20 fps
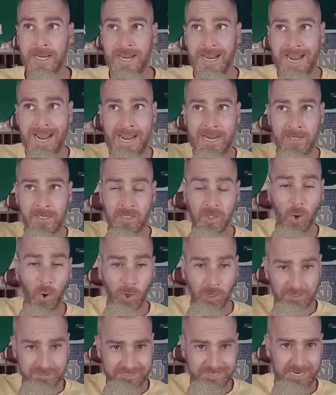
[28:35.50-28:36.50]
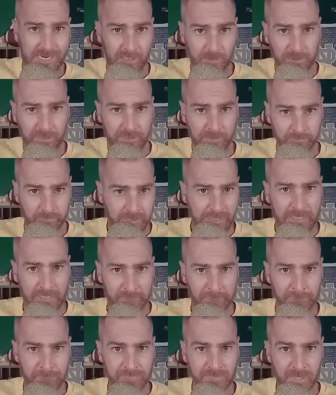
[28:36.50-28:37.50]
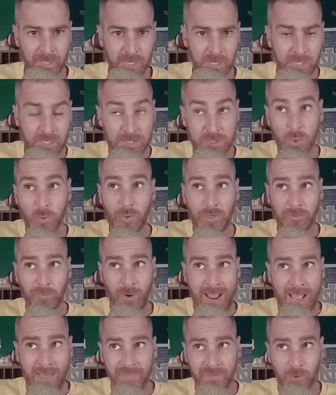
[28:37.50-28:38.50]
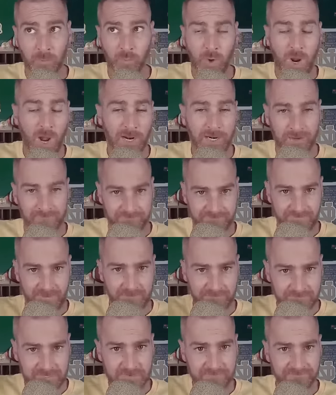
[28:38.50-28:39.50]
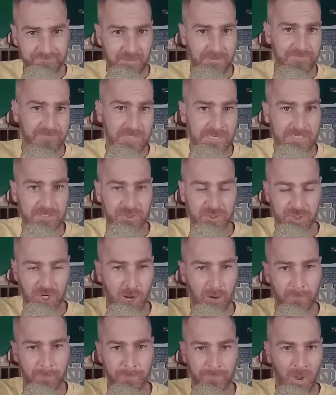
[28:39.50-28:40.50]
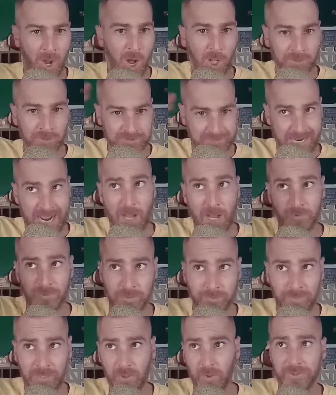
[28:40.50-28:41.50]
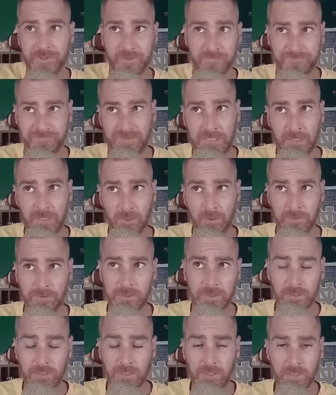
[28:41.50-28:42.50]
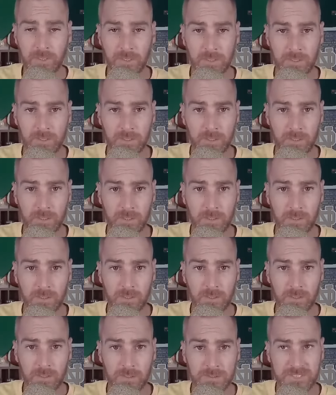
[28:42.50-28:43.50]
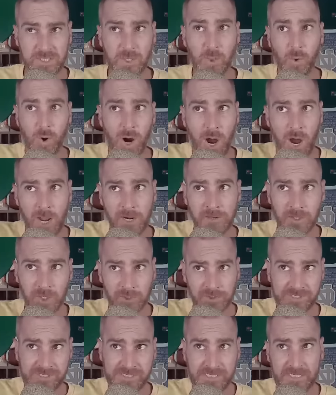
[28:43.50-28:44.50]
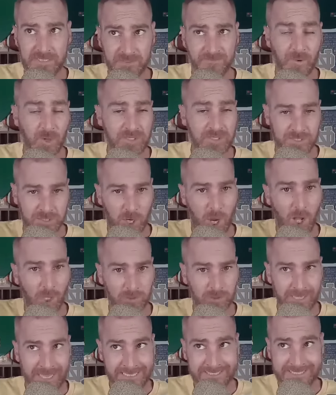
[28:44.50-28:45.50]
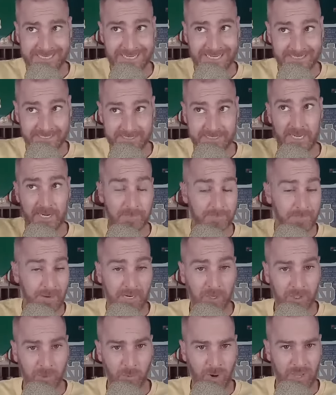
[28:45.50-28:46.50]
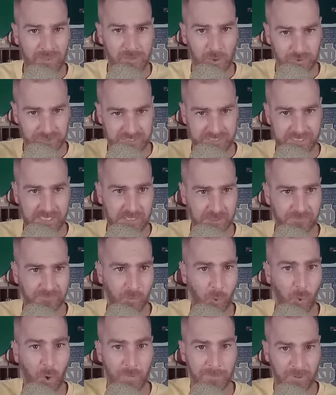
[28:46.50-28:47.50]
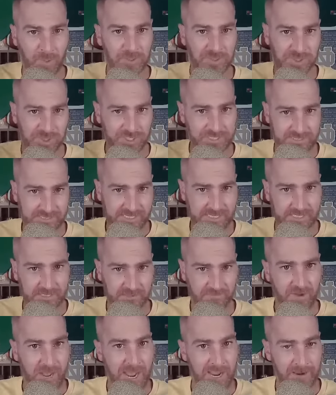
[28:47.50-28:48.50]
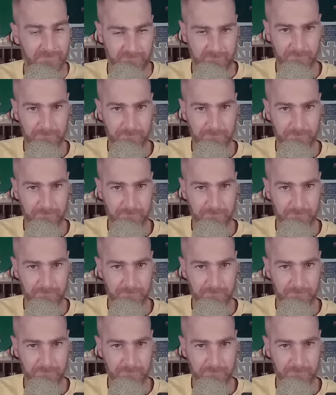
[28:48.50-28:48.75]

And you're telling me you would rather run a 50-50 jump ball down the middle of the field to under 6 foot tall Lindsey instead of Merriweather, who's 6'4", pushing 6'5".